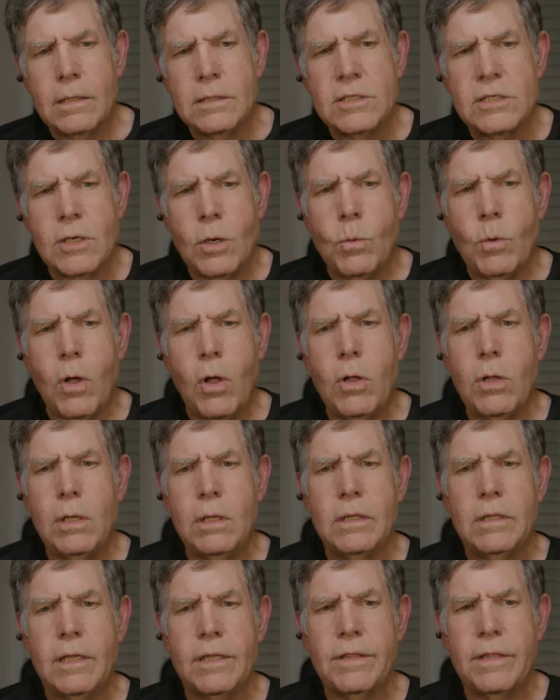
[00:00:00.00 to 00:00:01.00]
So
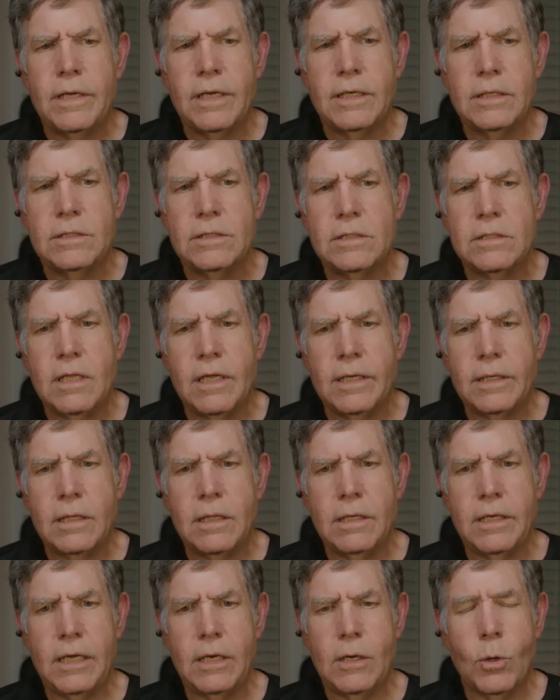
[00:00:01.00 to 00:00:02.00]
all the things that
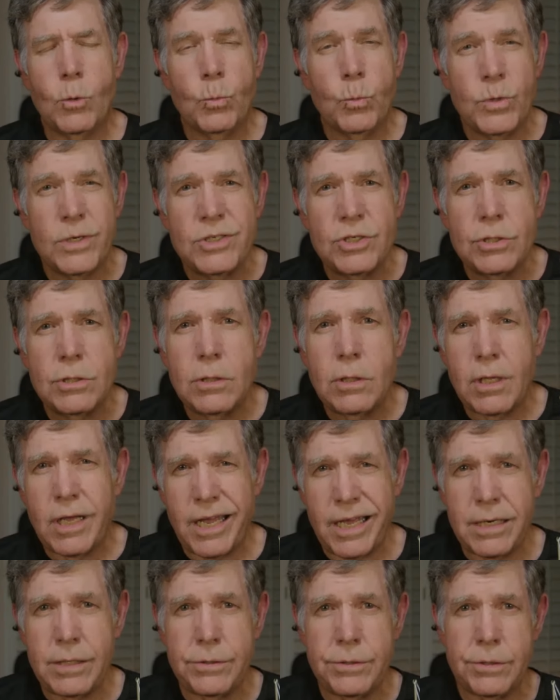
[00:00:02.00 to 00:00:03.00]
the original
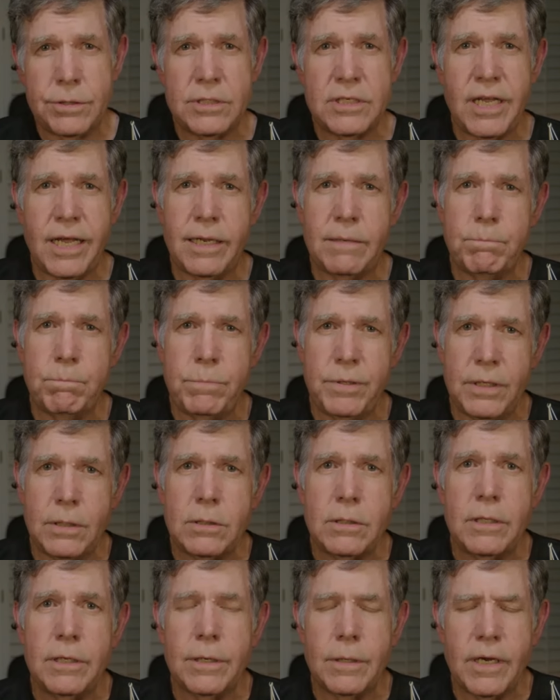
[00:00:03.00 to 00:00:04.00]
editors had
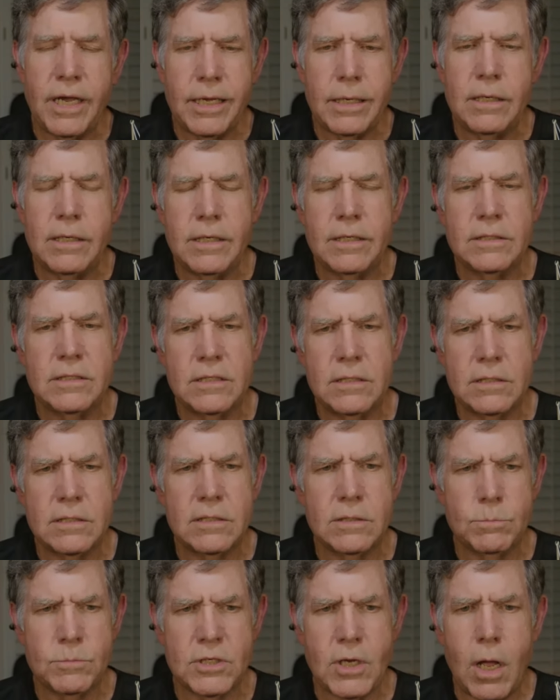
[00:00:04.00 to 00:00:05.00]
built their editing
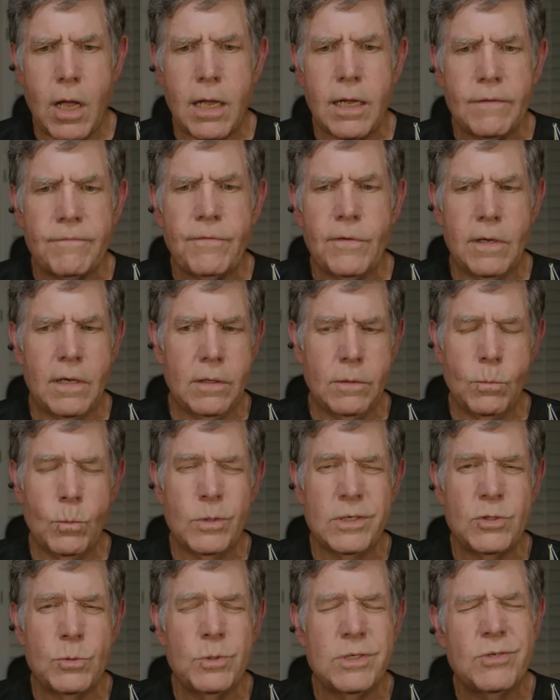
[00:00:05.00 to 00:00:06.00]
systems off on,
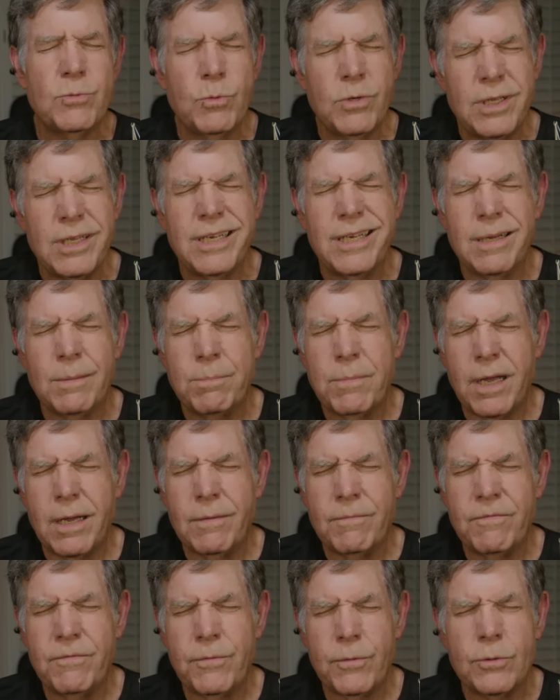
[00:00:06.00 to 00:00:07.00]
which was really a
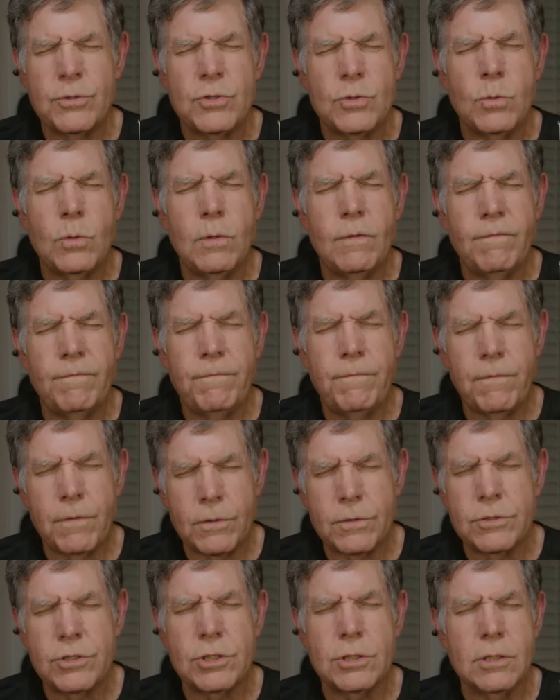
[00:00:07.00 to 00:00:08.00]
virtual
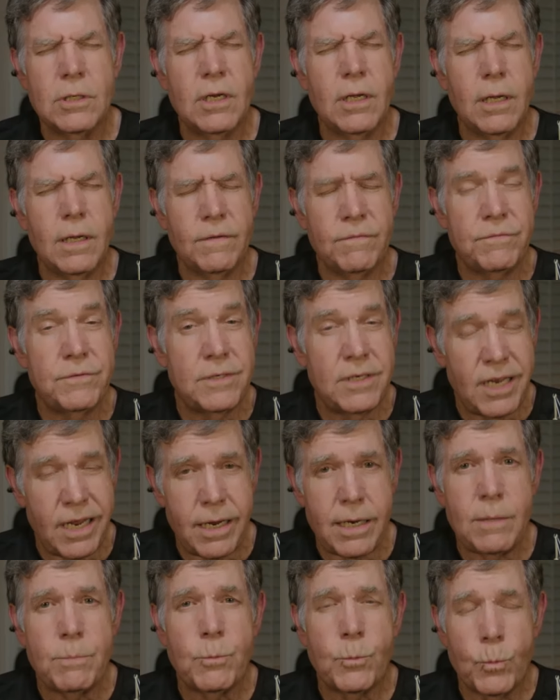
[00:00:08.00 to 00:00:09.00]
version of
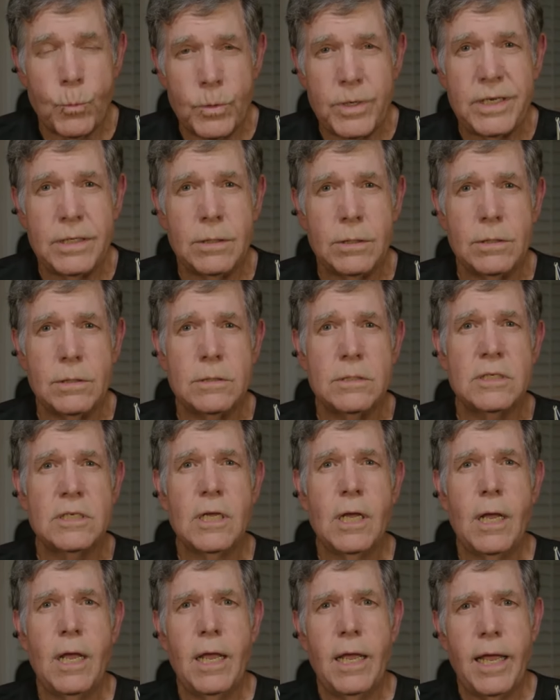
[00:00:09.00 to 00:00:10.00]
tape reels
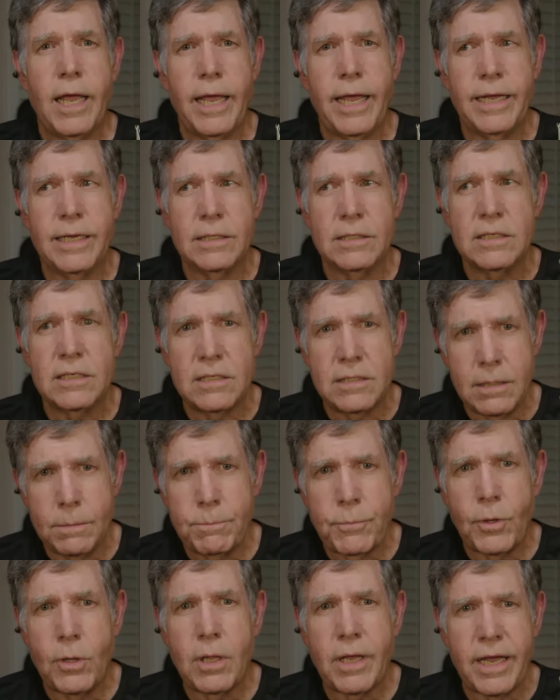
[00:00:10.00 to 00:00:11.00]
and
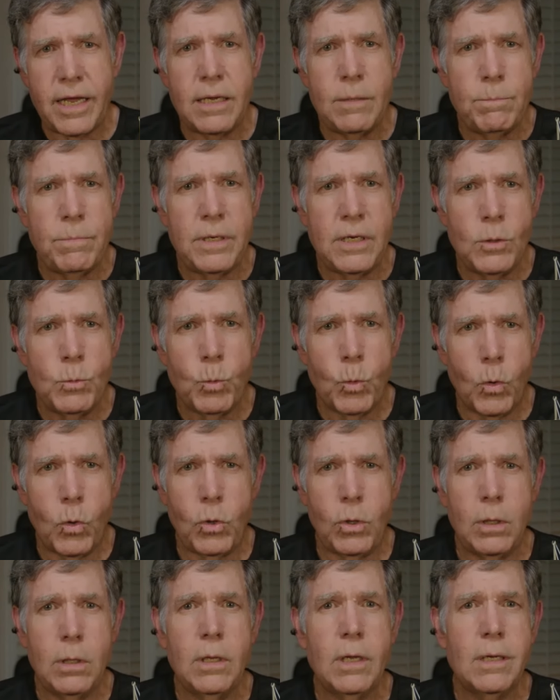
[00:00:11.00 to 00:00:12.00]
simple A/B
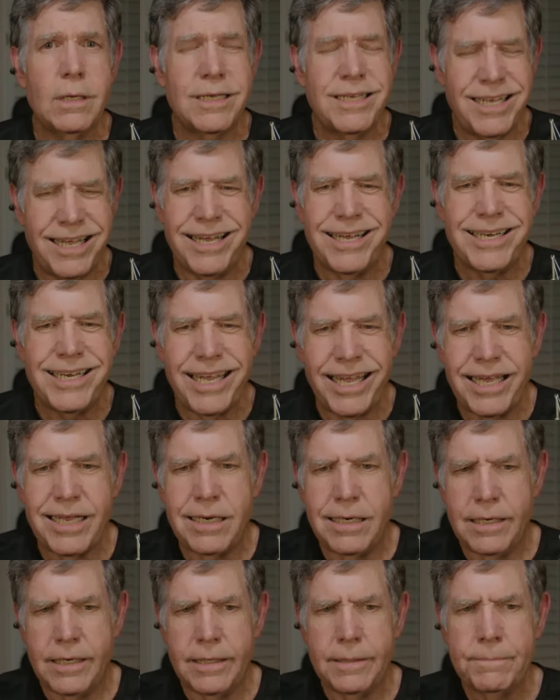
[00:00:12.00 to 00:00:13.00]
roll cut
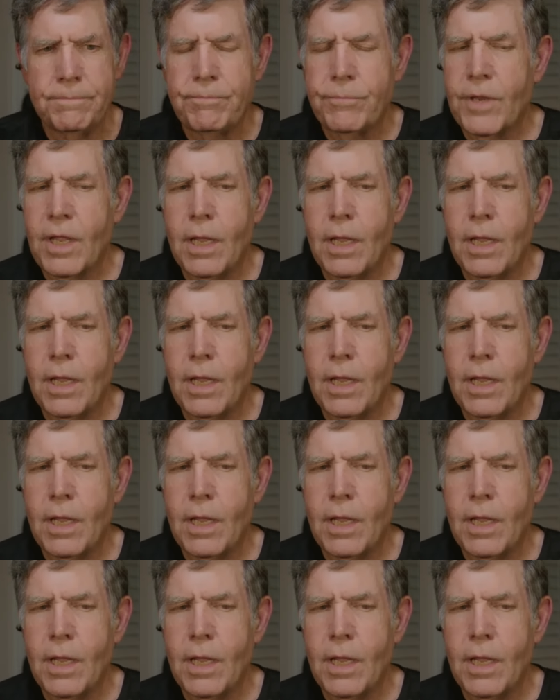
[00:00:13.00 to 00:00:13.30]
editing,